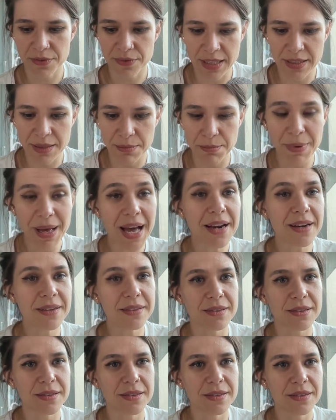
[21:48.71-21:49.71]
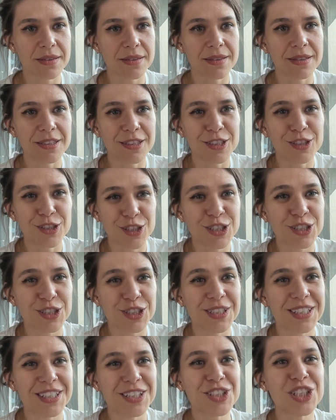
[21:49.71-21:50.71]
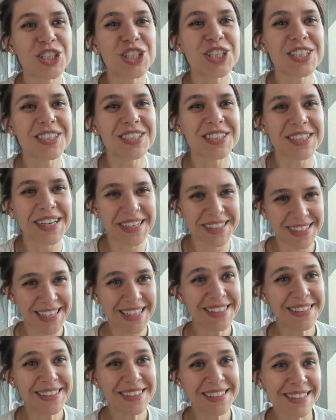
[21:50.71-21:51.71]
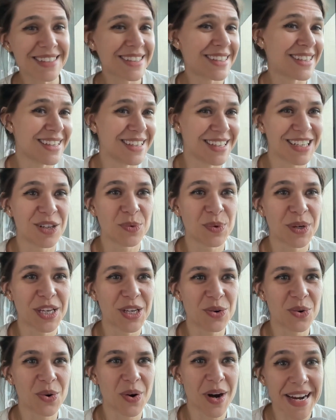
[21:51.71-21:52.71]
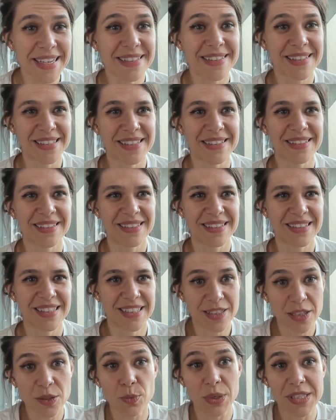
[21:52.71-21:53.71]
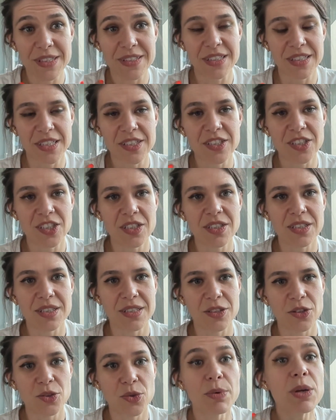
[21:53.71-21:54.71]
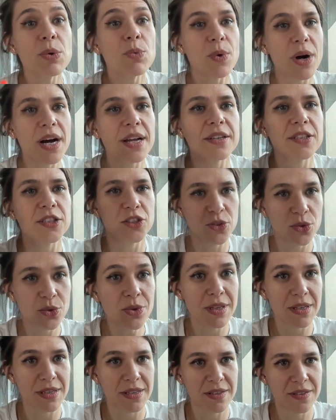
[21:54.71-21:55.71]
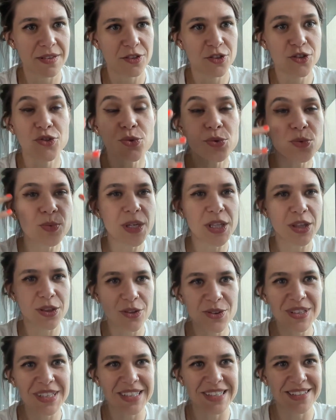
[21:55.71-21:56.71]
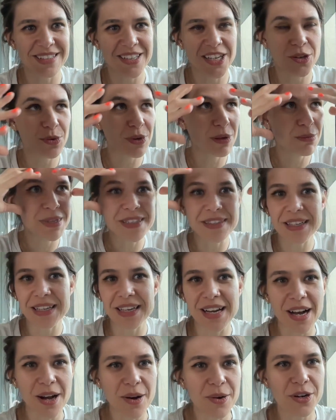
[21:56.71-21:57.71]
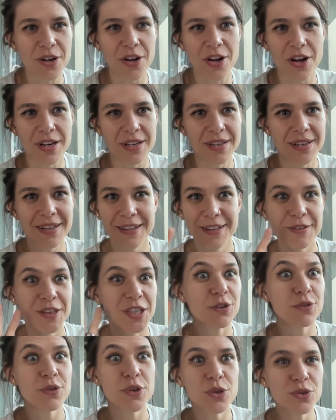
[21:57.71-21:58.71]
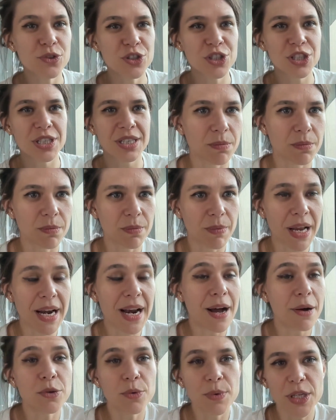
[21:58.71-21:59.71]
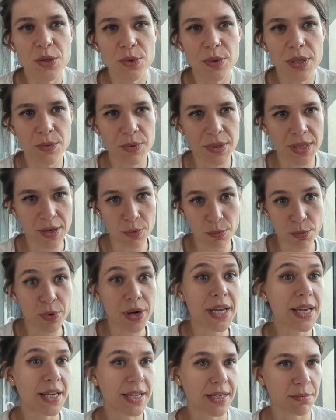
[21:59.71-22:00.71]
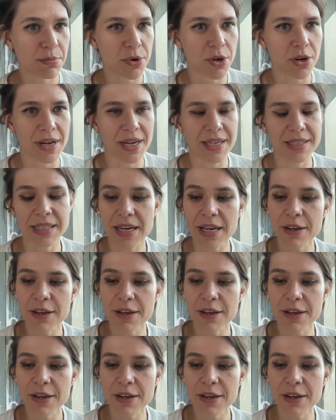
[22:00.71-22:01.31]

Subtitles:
the battle, the internal identity, in a way, crisis. It was an internal, do we want to do this? Should we do this? Are we missing out on the future? And how do we do it without breaking the product? And I